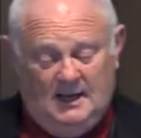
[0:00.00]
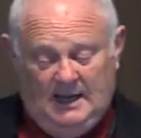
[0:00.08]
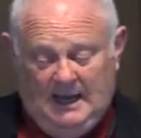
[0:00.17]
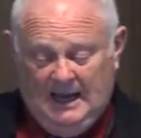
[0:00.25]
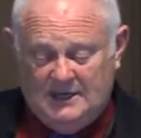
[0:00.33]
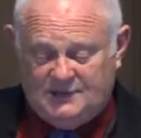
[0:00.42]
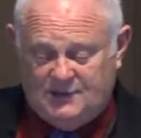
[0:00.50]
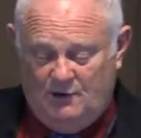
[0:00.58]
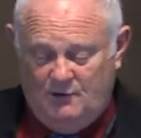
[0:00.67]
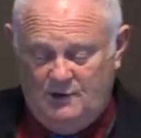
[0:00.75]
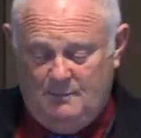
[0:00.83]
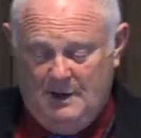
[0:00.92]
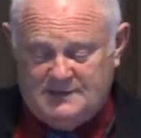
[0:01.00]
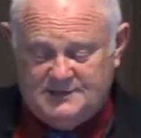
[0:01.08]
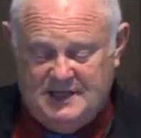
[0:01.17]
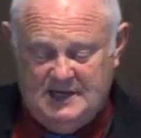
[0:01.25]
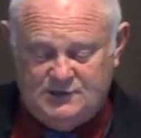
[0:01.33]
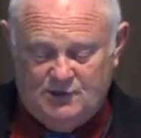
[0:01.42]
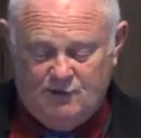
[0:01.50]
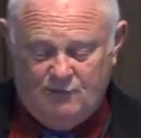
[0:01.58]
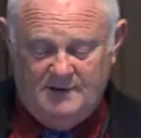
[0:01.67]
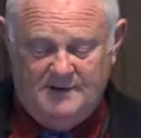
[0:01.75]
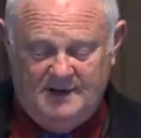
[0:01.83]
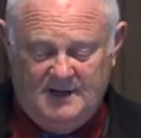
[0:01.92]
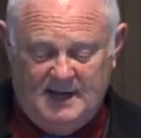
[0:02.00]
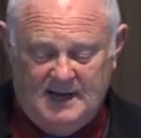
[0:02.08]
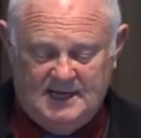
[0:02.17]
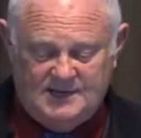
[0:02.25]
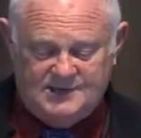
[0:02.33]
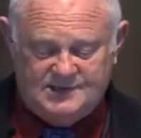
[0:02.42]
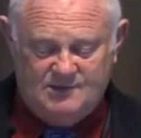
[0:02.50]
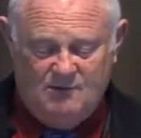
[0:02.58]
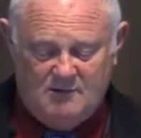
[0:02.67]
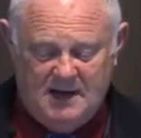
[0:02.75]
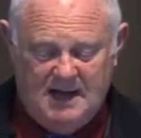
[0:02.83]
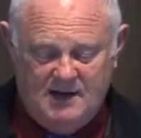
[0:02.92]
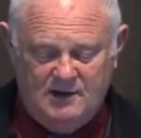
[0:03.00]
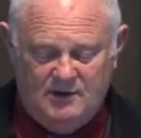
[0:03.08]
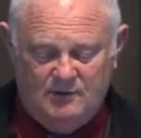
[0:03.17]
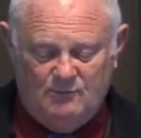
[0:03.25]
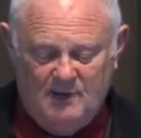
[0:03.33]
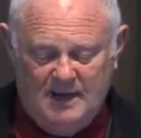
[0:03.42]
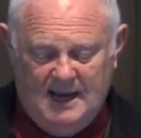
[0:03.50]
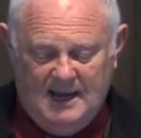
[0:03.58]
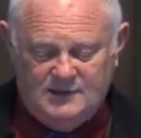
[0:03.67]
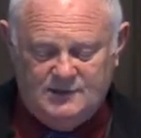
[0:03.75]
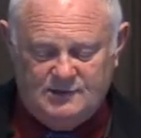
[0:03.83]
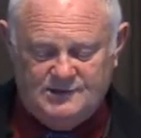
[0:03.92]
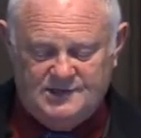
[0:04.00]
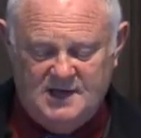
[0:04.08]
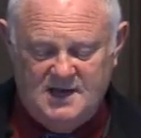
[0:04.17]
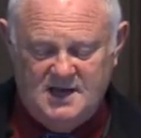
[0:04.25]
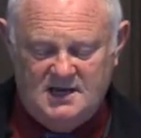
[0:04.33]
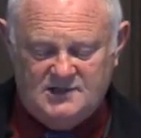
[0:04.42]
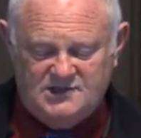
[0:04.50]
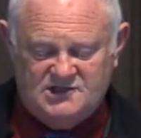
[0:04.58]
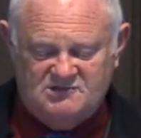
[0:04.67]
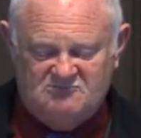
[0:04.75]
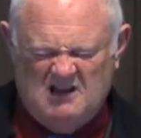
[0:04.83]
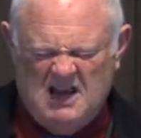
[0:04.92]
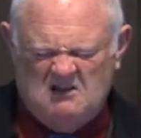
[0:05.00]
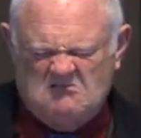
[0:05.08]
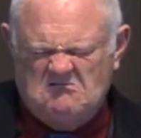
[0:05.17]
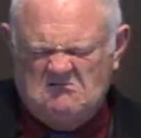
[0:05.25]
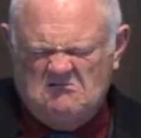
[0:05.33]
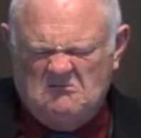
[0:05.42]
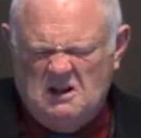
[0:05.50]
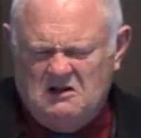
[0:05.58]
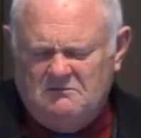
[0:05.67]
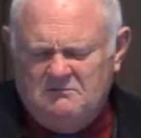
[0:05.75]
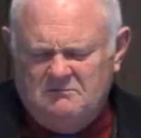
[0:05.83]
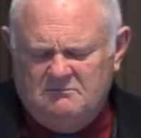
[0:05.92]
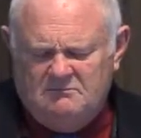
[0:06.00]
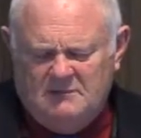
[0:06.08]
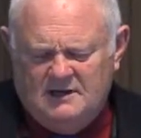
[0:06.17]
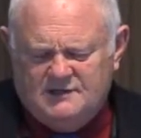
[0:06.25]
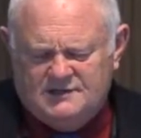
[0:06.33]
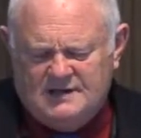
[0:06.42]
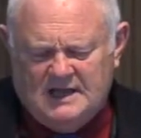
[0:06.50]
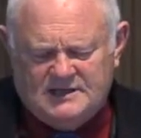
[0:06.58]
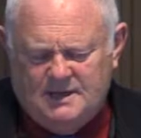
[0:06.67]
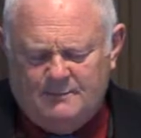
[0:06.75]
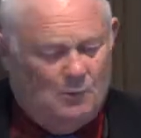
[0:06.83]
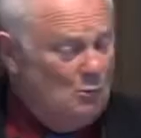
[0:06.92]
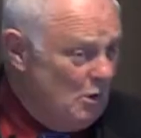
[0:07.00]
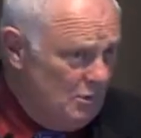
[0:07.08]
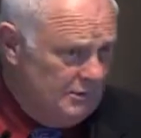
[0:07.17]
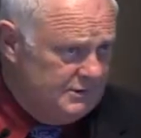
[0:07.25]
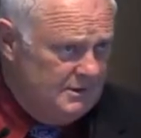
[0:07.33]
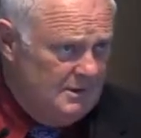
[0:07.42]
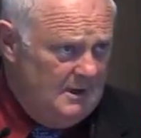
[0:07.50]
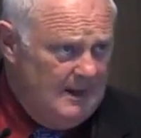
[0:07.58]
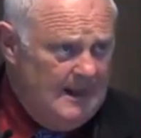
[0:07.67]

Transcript: And so you might say to Corinthianize, okay, on the one hand, you could say it's like, well, it's that type of world.